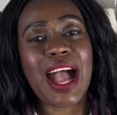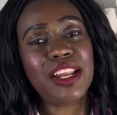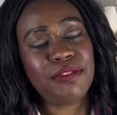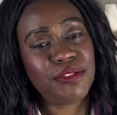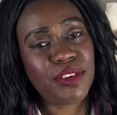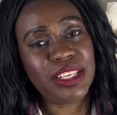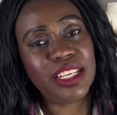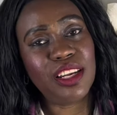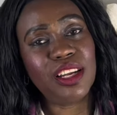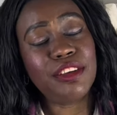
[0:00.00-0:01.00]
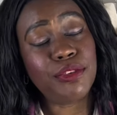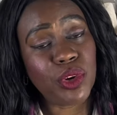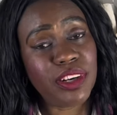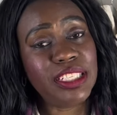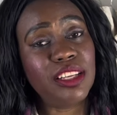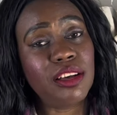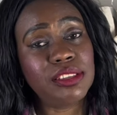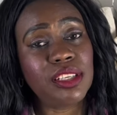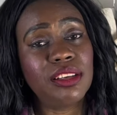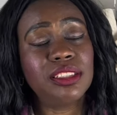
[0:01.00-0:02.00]
And if you already love
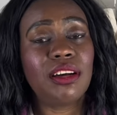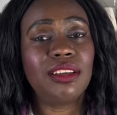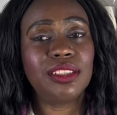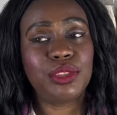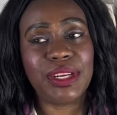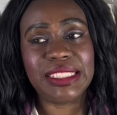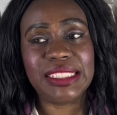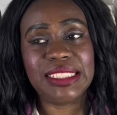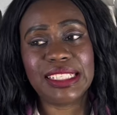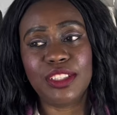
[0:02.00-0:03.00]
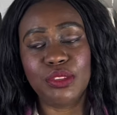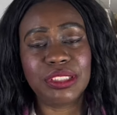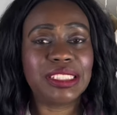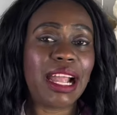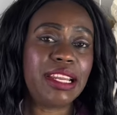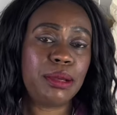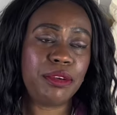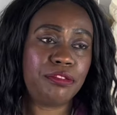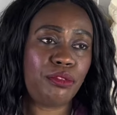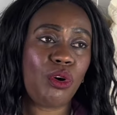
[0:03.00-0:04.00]
solid color dresses and you've styled them
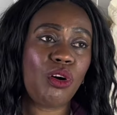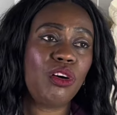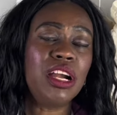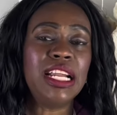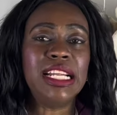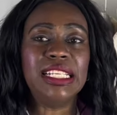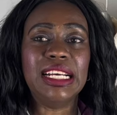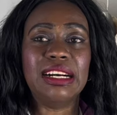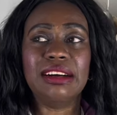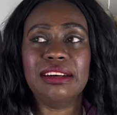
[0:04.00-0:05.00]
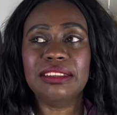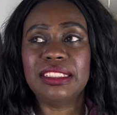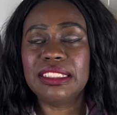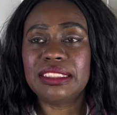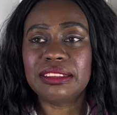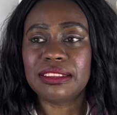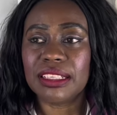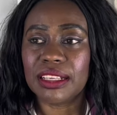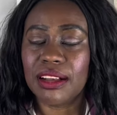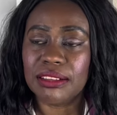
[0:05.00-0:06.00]
before, this
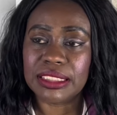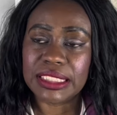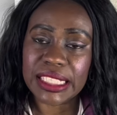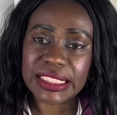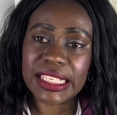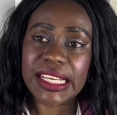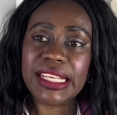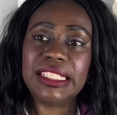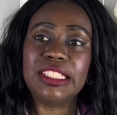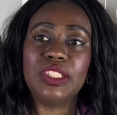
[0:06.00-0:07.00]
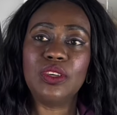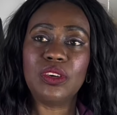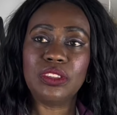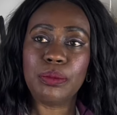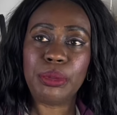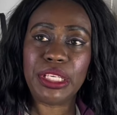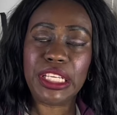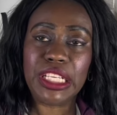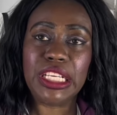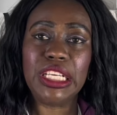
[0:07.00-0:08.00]
season, you know, the
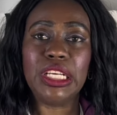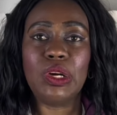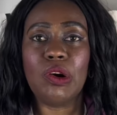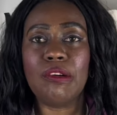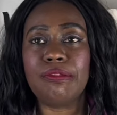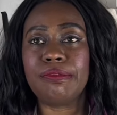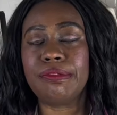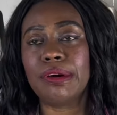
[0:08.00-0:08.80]
beginning of